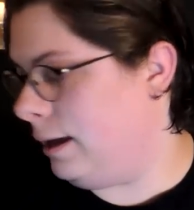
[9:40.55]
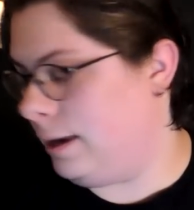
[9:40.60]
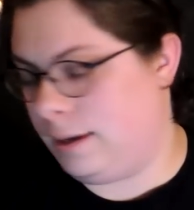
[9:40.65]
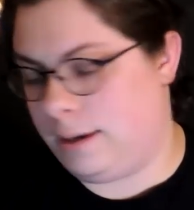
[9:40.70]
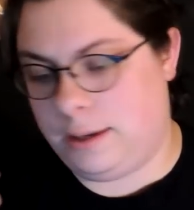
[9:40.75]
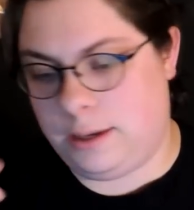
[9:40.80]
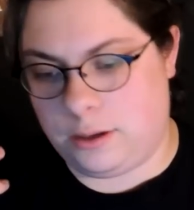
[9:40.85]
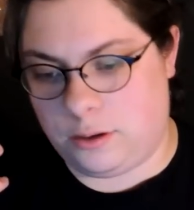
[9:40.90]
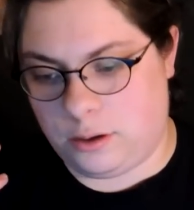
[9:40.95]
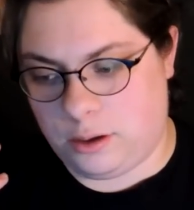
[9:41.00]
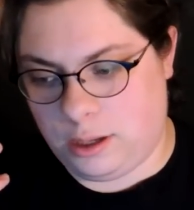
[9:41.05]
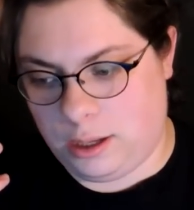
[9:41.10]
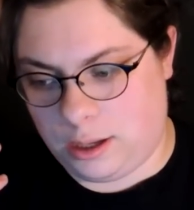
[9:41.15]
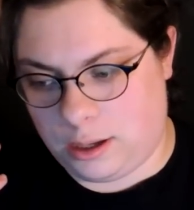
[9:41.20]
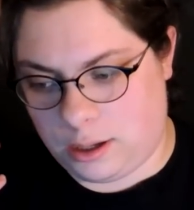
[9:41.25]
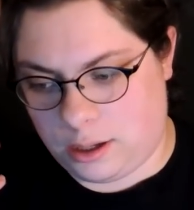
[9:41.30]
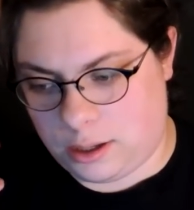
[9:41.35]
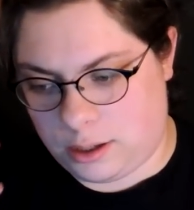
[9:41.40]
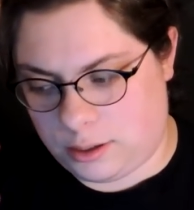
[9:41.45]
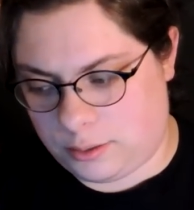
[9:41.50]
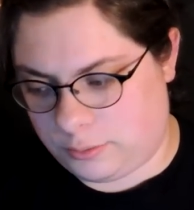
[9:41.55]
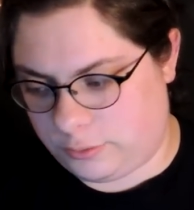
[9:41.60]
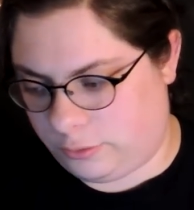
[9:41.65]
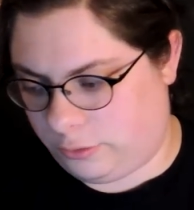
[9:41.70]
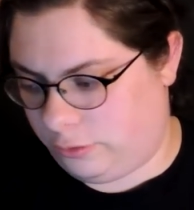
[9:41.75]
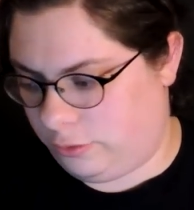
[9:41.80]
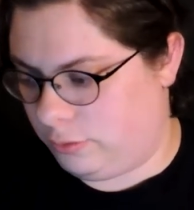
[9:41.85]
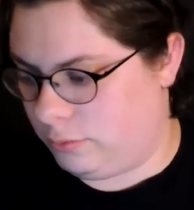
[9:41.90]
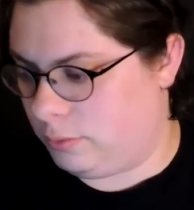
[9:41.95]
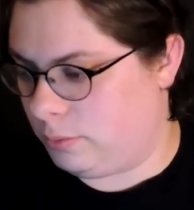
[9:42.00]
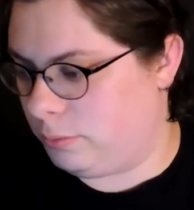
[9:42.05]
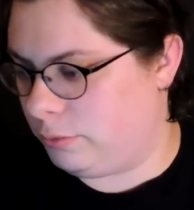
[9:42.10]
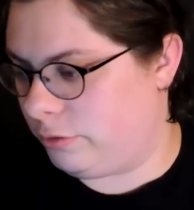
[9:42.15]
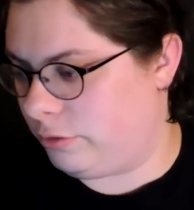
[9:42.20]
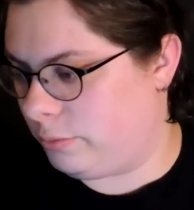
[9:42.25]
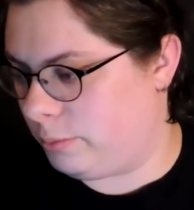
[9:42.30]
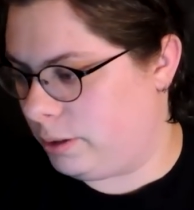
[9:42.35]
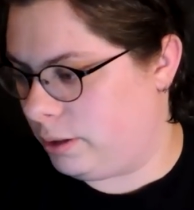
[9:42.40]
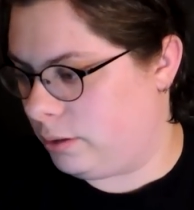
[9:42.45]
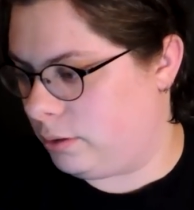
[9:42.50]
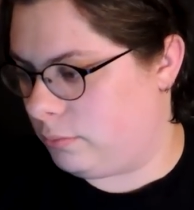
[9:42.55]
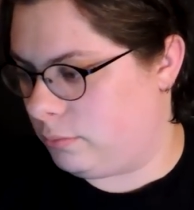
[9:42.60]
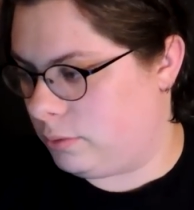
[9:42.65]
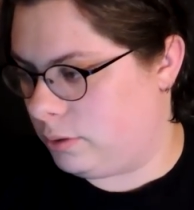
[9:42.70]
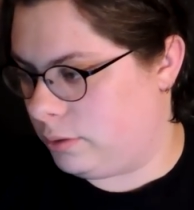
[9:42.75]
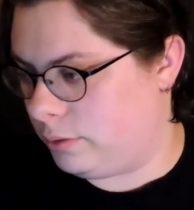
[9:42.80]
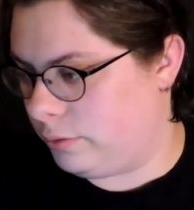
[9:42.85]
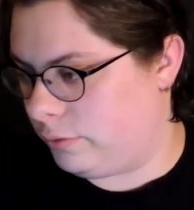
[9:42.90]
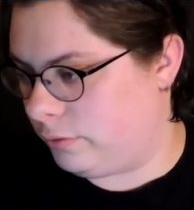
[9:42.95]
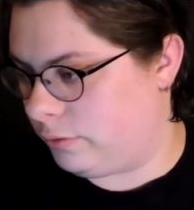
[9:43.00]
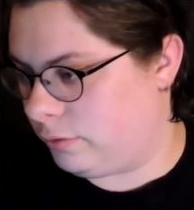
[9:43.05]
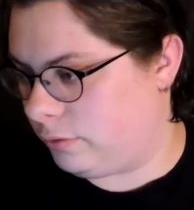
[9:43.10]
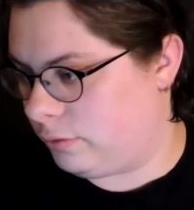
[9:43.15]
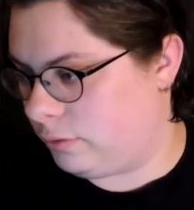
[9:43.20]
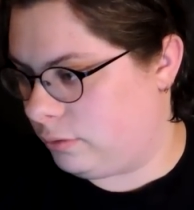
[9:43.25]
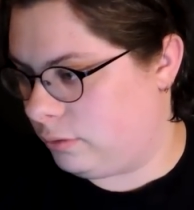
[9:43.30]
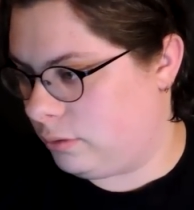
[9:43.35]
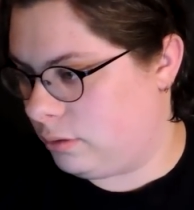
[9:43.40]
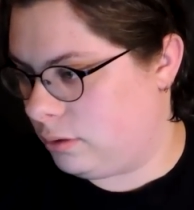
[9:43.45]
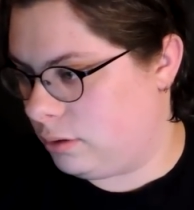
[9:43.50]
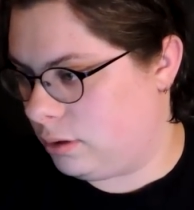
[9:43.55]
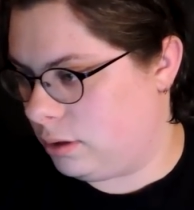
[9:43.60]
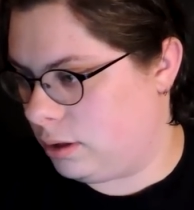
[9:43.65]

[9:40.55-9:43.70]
and you know, uh, shoot, what were some of the other ones?